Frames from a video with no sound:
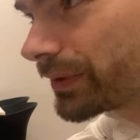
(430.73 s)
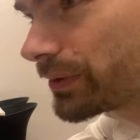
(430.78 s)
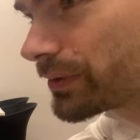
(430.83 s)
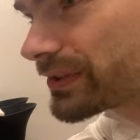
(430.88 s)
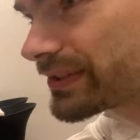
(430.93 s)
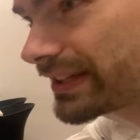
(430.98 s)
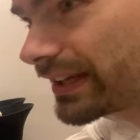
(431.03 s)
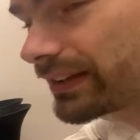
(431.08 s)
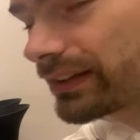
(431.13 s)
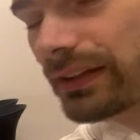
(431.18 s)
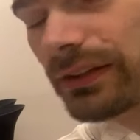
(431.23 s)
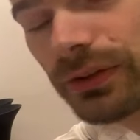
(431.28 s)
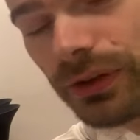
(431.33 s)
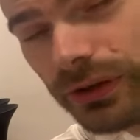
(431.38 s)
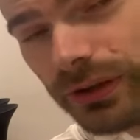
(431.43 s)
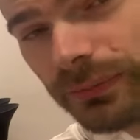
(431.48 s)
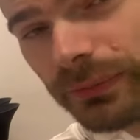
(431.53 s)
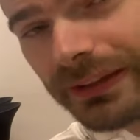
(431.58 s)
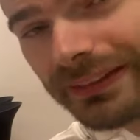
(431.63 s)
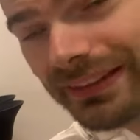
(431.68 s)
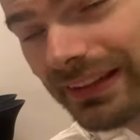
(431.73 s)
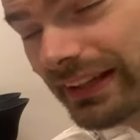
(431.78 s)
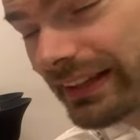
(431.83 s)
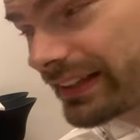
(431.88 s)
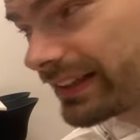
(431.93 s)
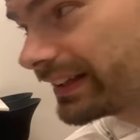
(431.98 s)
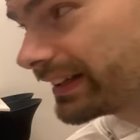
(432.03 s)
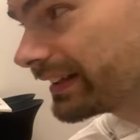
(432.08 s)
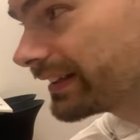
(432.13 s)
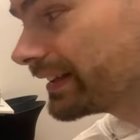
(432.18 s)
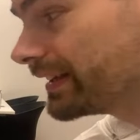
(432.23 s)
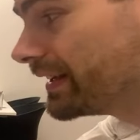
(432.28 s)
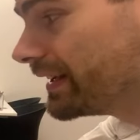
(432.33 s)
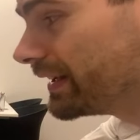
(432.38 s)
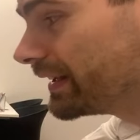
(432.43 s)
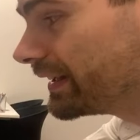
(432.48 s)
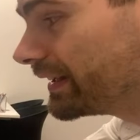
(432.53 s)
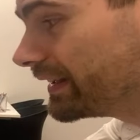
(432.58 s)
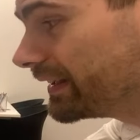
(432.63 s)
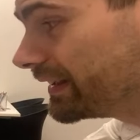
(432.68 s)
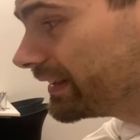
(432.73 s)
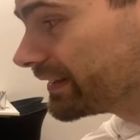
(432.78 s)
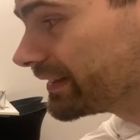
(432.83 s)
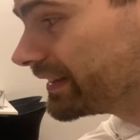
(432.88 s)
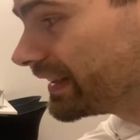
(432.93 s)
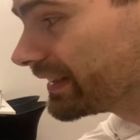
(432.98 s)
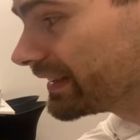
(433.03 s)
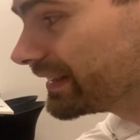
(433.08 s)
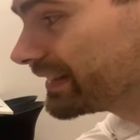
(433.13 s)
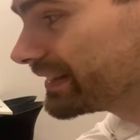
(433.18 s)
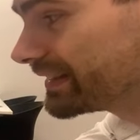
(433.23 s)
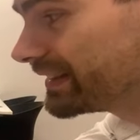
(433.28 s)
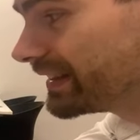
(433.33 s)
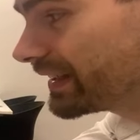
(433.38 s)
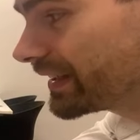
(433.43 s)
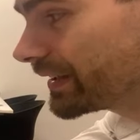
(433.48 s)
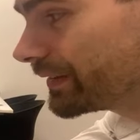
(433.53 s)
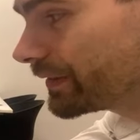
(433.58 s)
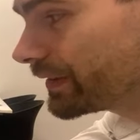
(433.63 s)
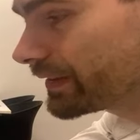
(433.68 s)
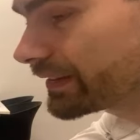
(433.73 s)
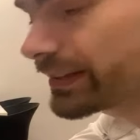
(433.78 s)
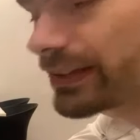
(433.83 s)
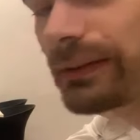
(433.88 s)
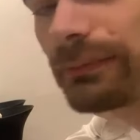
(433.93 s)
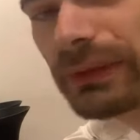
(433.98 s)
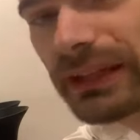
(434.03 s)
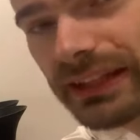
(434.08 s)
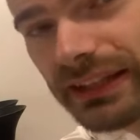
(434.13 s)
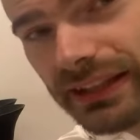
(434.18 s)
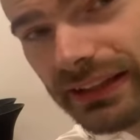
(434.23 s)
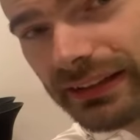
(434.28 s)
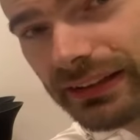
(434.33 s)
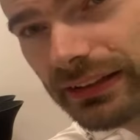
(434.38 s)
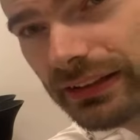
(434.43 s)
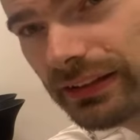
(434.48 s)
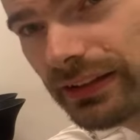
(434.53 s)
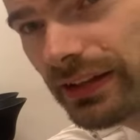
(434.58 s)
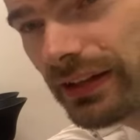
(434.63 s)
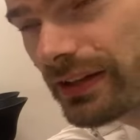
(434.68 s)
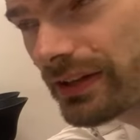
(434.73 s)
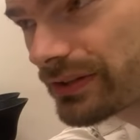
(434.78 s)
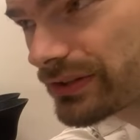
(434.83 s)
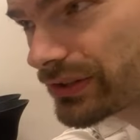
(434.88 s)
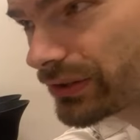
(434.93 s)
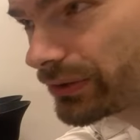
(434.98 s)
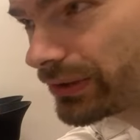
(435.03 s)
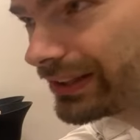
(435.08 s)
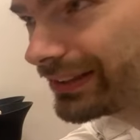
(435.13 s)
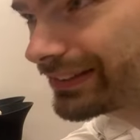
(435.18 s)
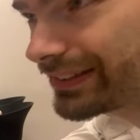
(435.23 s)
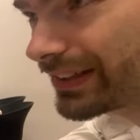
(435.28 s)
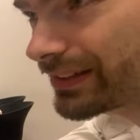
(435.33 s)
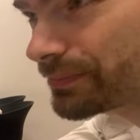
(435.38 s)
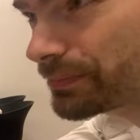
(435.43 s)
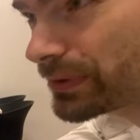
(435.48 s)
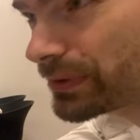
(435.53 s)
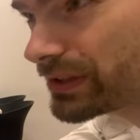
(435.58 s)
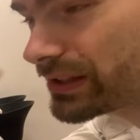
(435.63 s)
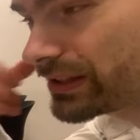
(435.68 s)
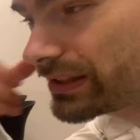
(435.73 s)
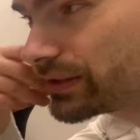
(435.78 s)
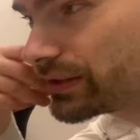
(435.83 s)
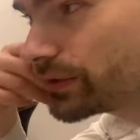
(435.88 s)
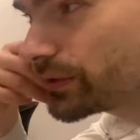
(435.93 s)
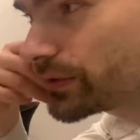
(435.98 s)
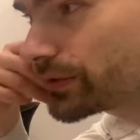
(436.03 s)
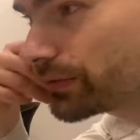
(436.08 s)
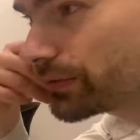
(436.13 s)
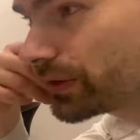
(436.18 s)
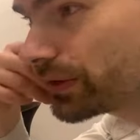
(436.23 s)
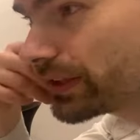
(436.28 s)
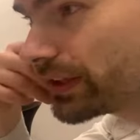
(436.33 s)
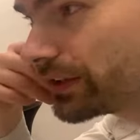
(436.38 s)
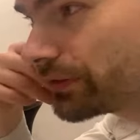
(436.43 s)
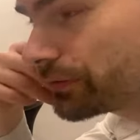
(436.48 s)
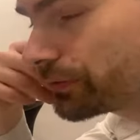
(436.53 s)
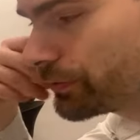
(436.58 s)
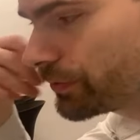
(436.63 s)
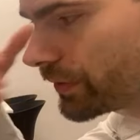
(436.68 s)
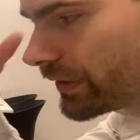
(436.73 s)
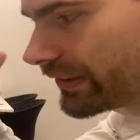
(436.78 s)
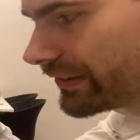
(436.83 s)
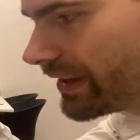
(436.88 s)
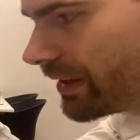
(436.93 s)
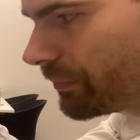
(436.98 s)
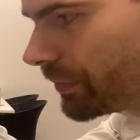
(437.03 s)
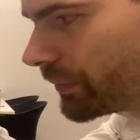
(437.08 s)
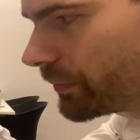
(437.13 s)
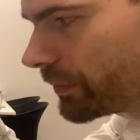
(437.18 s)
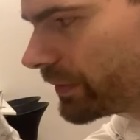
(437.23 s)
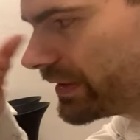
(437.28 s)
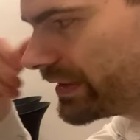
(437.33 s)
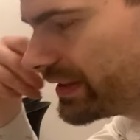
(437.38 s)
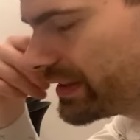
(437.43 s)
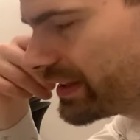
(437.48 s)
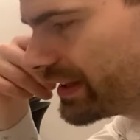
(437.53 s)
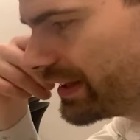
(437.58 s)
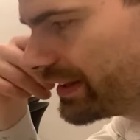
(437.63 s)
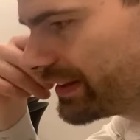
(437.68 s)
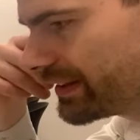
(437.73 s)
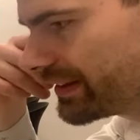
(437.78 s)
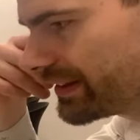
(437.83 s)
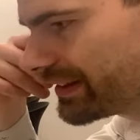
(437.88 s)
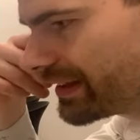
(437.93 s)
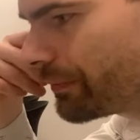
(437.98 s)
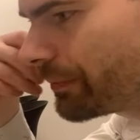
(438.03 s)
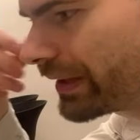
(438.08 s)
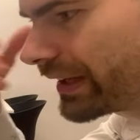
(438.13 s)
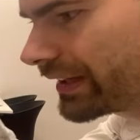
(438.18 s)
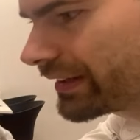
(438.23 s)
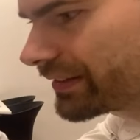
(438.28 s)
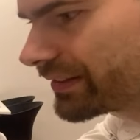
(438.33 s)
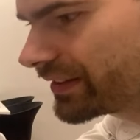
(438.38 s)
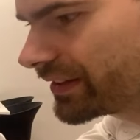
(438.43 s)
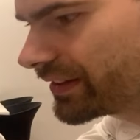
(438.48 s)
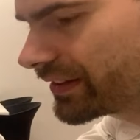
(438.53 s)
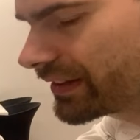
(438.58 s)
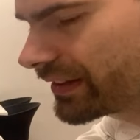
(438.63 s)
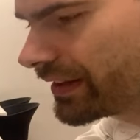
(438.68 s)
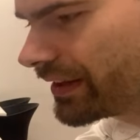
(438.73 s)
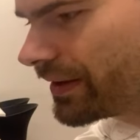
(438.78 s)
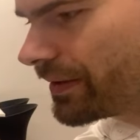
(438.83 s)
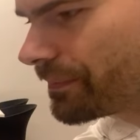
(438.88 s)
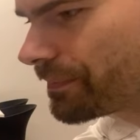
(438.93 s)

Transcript: sending documents like that, is that it's delivered immediately. So it's especially useful if, for example, we in some cases